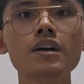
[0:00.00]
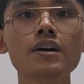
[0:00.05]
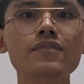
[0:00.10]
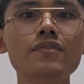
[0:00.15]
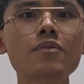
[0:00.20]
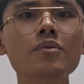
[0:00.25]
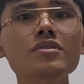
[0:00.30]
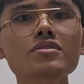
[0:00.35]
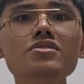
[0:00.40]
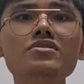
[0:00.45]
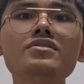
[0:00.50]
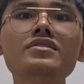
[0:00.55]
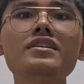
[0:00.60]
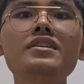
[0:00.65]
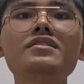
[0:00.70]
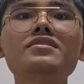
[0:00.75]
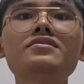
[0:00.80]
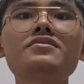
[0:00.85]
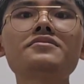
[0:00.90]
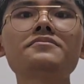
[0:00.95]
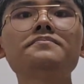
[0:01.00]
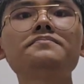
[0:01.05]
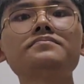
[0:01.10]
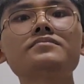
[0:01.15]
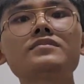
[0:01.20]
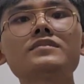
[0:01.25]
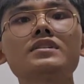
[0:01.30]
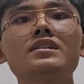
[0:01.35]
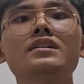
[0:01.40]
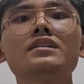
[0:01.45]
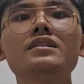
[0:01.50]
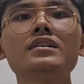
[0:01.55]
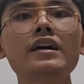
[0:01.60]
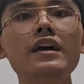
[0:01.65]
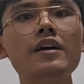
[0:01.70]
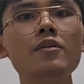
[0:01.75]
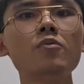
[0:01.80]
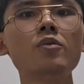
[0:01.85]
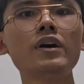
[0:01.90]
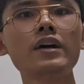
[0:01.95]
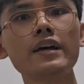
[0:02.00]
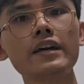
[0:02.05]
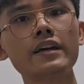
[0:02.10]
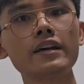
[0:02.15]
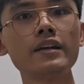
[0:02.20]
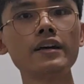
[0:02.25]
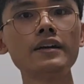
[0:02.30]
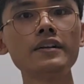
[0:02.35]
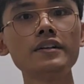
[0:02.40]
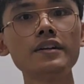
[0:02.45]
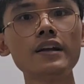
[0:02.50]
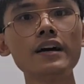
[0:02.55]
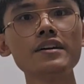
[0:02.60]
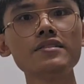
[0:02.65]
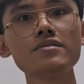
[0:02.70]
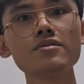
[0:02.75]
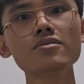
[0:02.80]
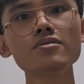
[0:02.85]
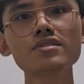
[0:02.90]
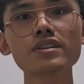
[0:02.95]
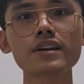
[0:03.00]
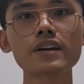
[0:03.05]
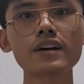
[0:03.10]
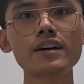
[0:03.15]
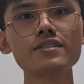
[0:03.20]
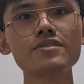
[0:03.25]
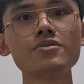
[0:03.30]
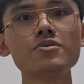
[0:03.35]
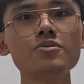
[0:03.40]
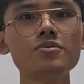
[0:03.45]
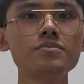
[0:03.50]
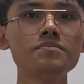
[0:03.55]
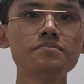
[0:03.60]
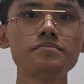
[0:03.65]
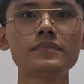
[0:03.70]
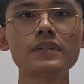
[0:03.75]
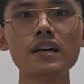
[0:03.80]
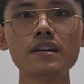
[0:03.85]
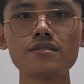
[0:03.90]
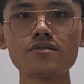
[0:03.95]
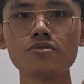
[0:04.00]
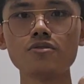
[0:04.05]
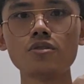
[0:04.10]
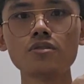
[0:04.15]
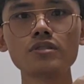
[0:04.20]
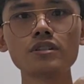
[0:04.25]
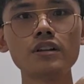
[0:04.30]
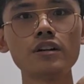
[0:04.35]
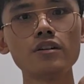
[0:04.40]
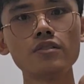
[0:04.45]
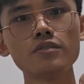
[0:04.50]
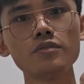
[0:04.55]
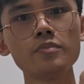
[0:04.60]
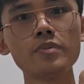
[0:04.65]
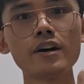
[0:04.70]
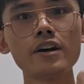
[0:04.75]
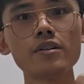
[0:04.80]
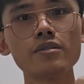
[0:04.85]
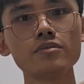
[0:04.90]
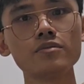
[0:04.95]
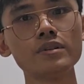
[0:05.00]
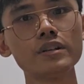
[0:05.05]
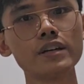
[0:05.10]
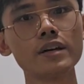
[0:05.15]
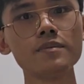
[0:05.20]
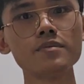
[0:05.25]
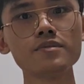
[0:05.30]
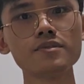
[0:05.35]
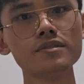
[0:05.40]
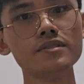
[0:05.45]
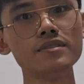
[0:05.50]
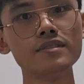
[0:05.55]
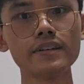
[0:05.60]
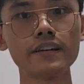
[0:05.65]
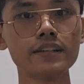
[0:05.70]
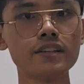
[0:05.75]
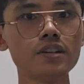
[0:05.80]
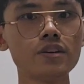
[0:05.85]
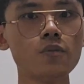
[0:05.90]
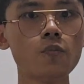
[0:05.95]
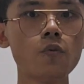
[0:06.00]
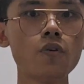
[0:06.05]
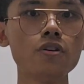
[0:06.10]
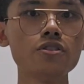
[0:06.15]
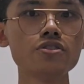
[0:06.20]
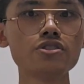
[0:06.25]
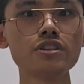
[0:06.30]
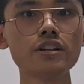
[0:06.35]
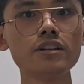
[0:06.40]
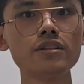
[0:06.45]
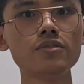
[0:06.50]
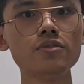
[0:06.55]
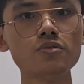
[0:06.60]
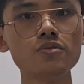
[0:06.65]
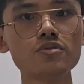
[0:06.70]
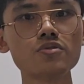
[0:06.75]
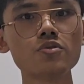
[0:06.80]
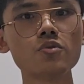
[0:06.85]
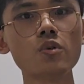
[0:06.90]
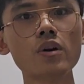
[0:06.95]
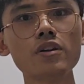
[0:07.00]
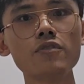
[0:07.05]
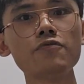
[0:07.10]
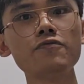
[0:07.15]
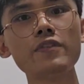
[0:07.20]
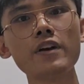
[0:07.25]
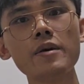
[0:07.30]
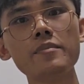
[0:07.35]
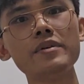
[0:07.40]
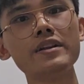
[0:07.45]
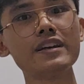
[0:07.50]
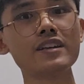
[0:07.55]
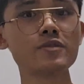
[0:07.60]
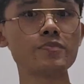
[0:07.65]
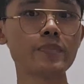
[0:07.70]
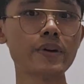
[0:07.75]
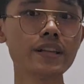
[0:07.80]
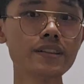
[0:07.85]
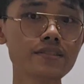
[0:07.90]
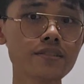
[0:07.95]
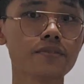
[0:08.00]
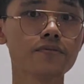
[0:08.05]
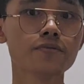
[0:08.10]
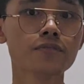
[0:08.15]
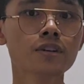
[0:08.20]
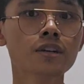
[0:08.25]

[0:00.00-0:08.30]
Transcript: From what she says, And what I can analyze, it looks like Casio has knocked it out of the park when it comes to designing a watch that looks quite a fair bit expensive.